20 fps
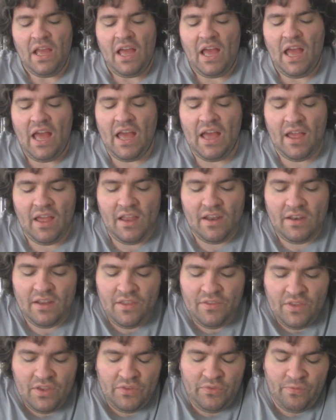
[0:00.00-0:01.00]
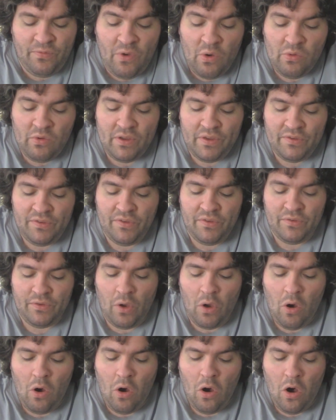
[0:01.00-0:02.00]
and this focuses
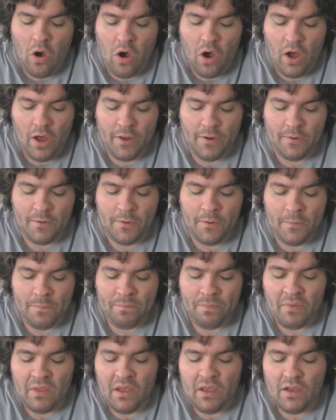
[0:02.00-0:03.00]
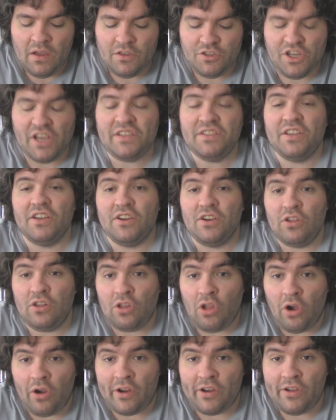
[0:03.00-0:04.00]
on Jason
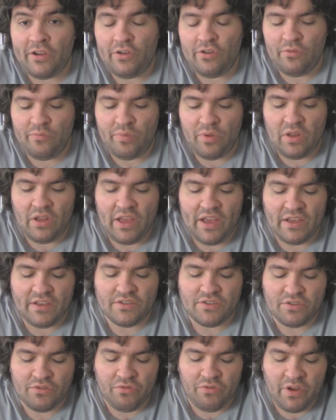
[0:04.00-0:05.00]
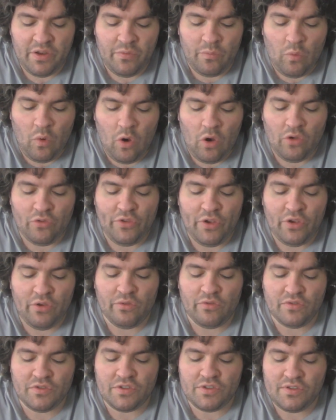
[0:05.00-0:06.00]
Clarke, who plays Greenwald,
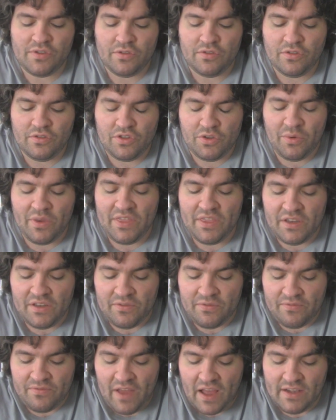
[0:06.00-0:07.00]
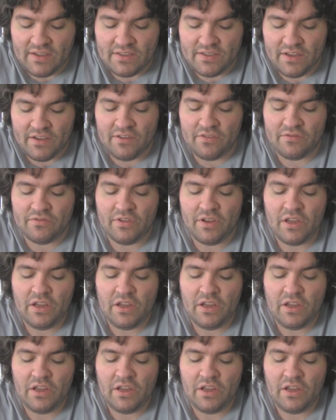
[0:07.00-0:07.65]
who's doing the defense of